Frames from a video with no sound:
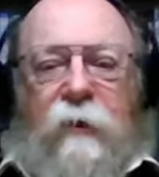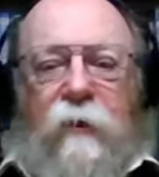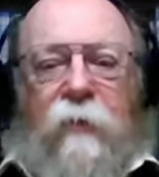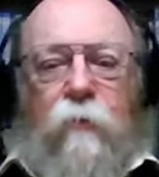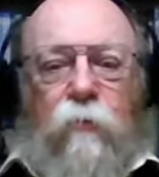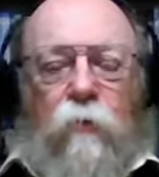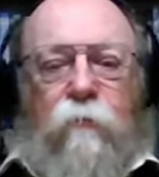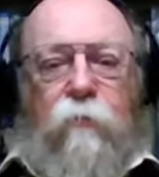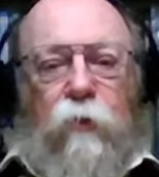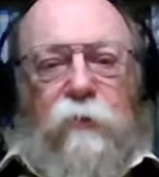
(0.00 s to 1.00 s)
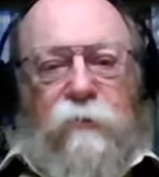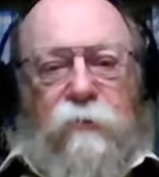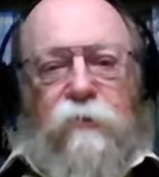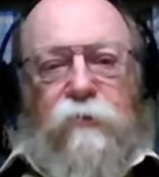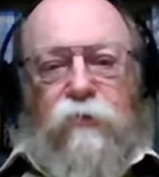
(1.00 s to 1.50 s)
I think often we
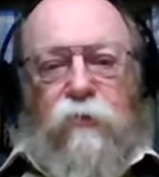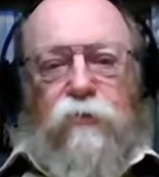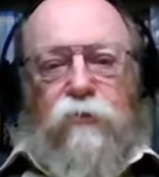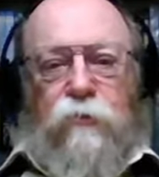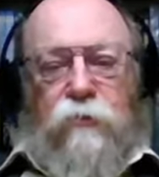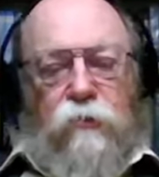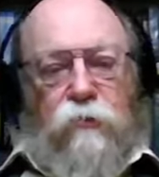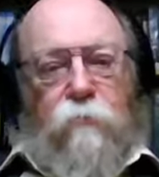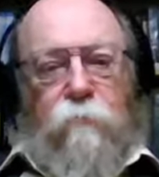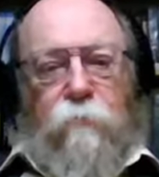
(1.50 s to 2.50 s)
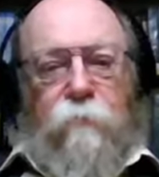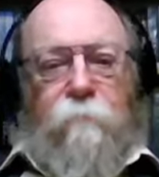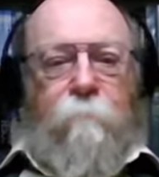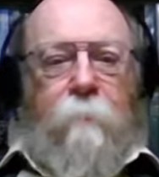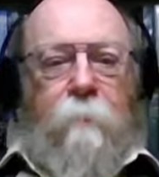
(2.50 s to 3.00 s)
teach Joshua to children
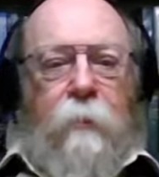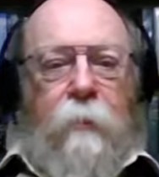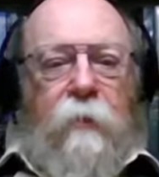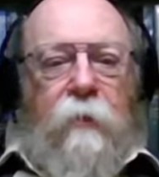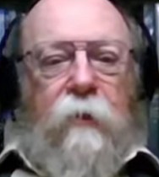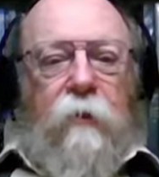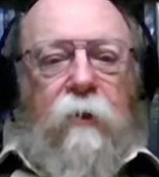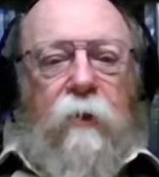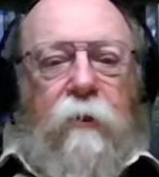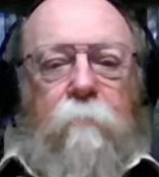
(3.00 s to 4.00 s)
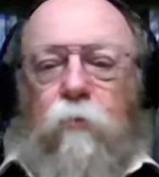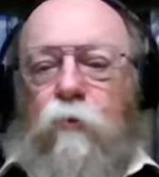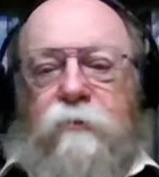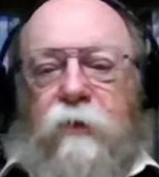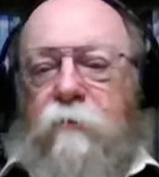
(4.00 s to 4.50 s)
like a
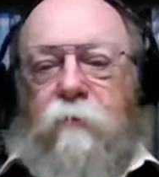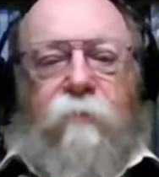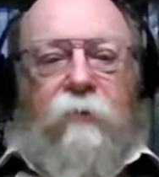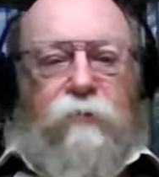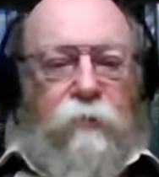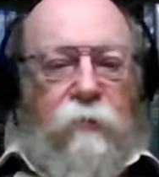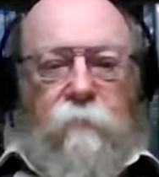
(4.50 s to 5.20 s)
boy's own adventure.